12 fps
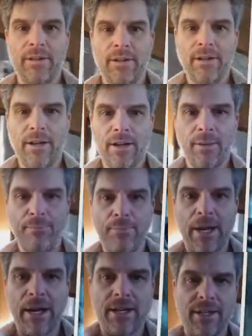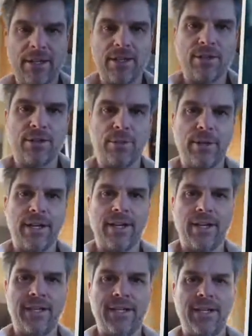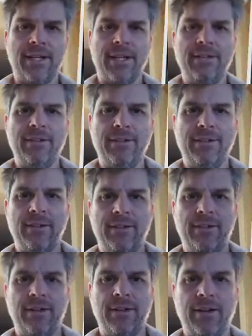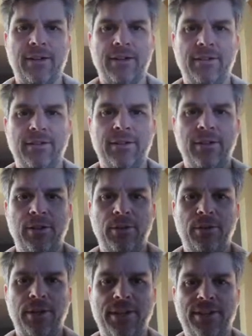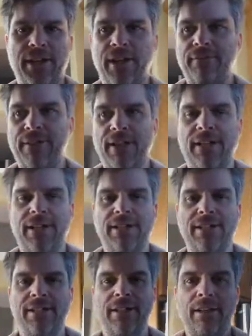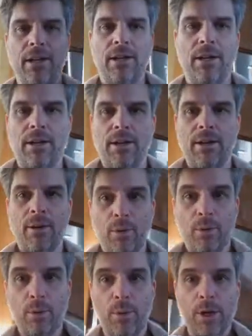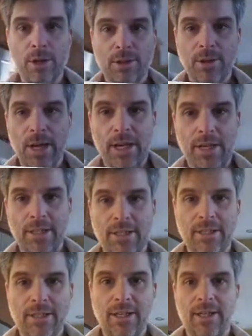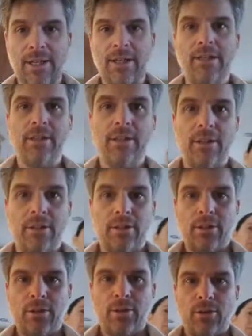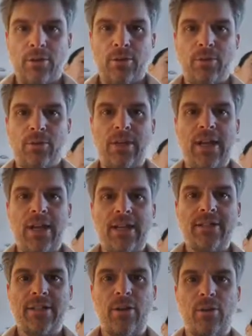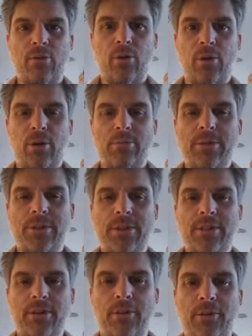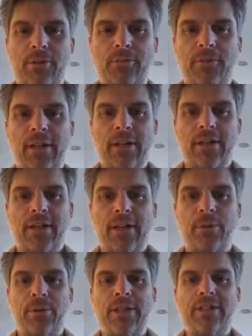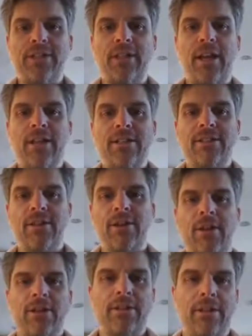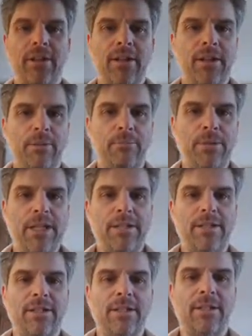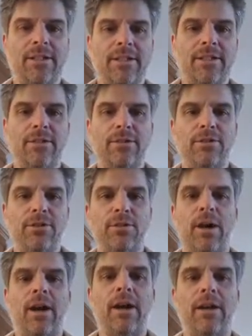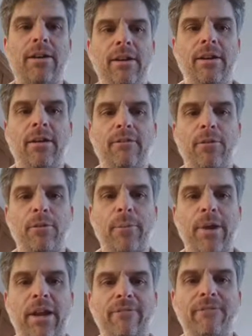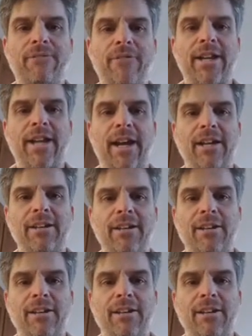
Um, back in the year 2019, uh, we used to have kitties. But we also had this kitty who likes a warm stove. Now when this light is on, it means it is still too hot for Manfreda.